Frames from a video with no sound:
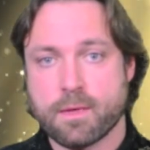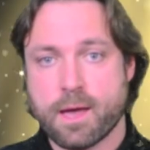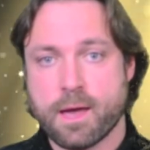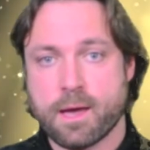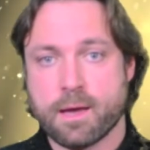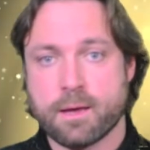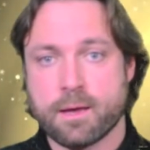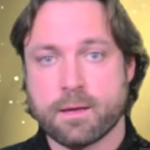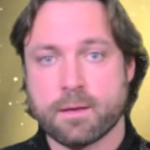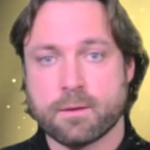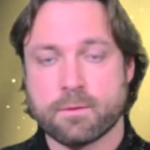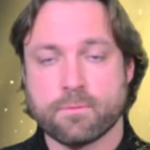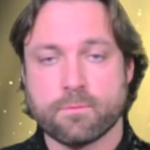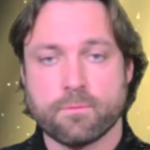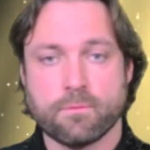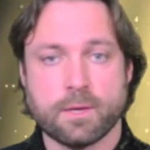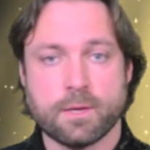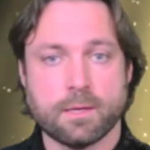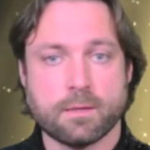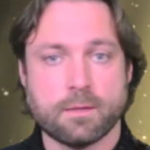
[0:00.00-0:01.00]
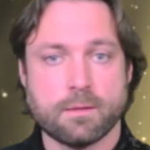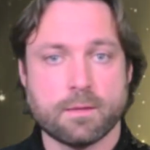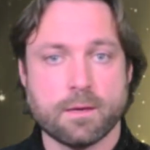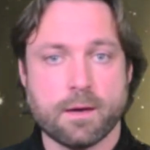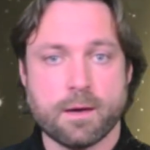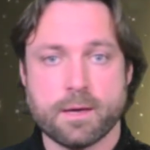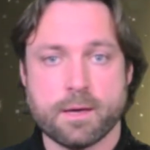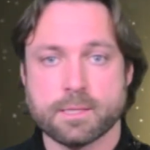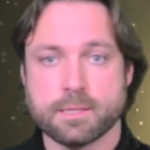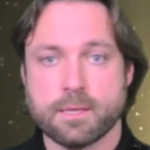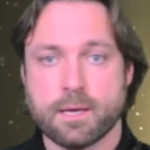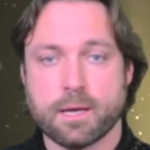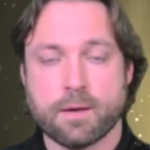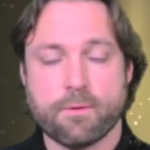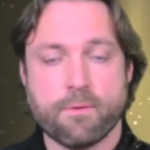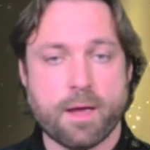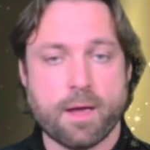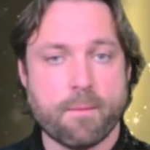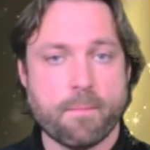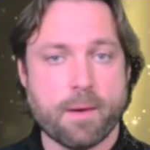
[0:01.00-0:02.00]
and read guys like
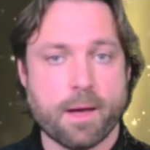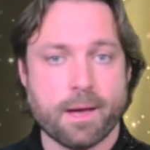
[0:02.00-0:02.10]
Graham